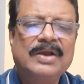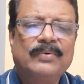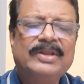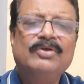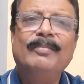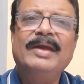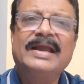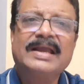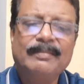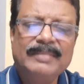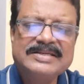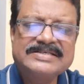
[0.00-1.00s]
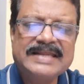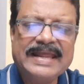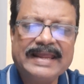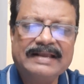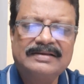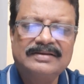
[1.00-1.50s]
When you make a
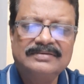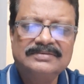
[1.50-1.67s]
mistake,